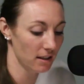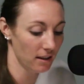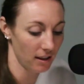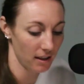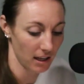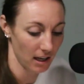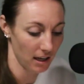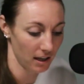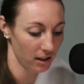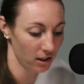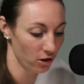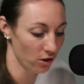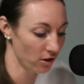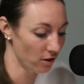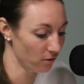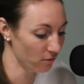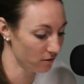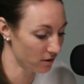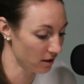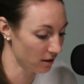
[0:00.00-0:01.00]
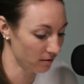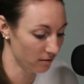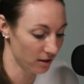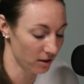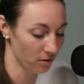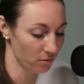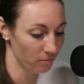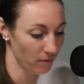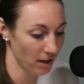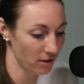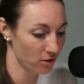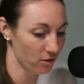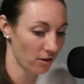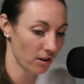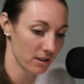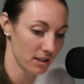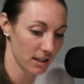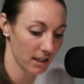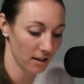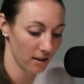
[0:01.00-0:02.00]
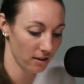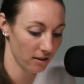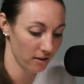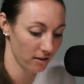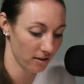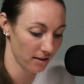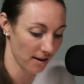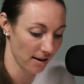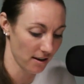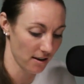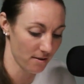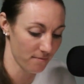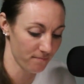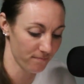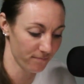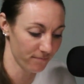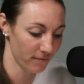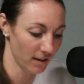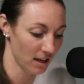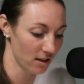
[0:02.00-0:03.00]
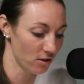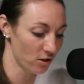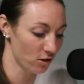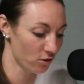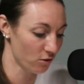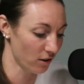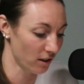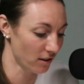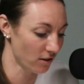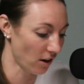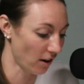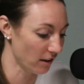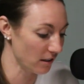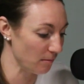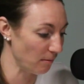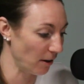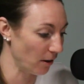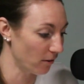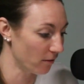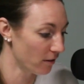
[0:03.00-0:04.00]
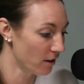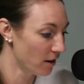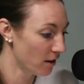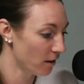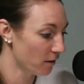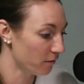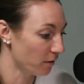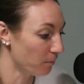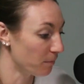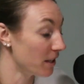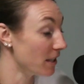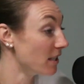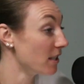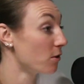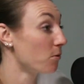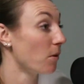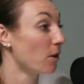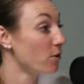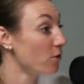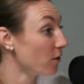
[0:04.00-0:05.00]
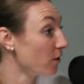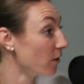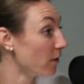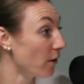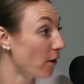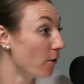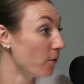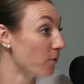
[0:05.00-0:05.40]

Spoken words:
to think, so the restaurateur industry talks about from the dishwasher to the